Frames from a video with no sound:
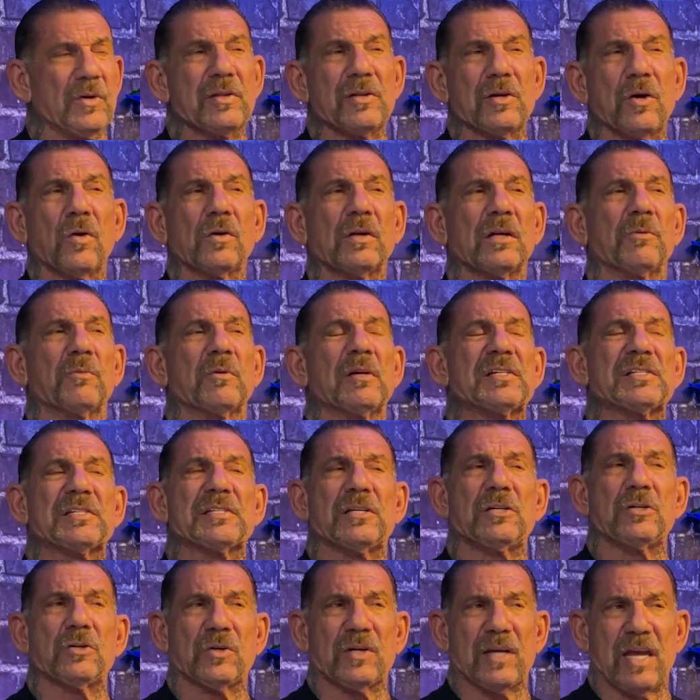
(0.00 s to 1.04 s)
and the only reason
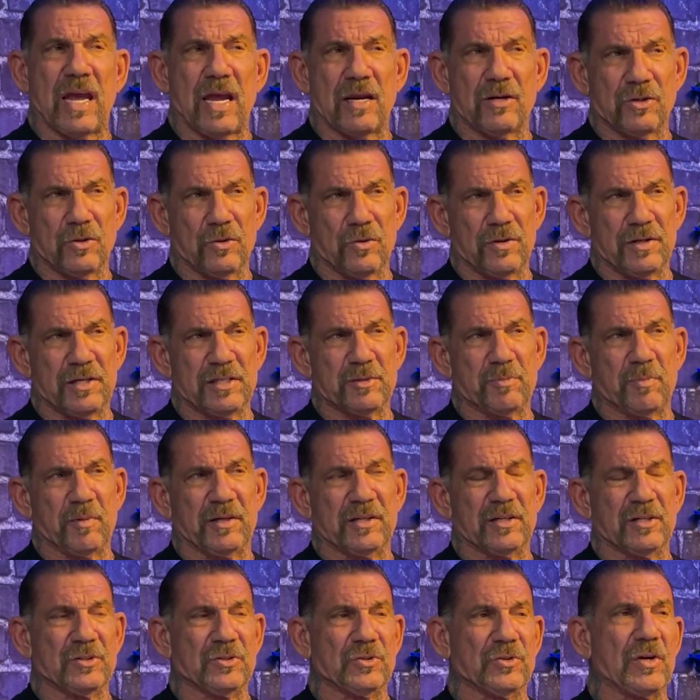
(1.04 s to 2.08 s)
that you can't do it is
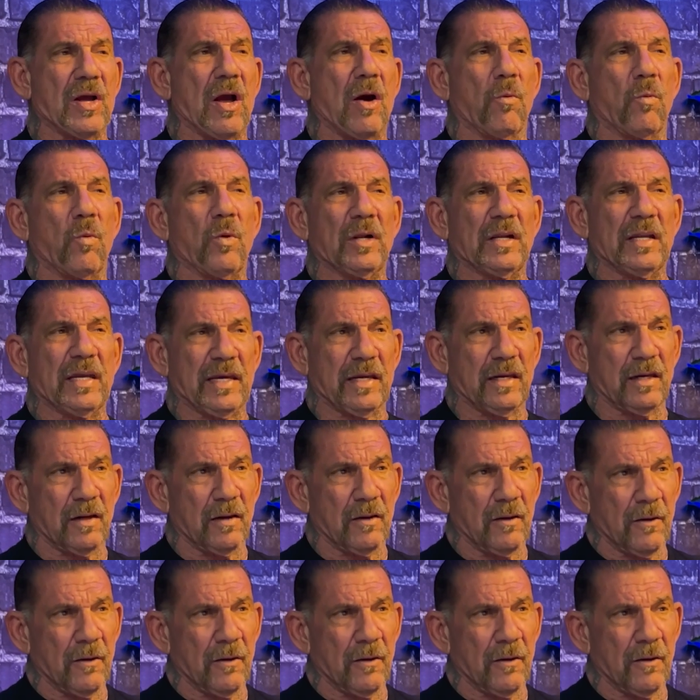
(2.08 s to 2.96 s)
because you're not willing?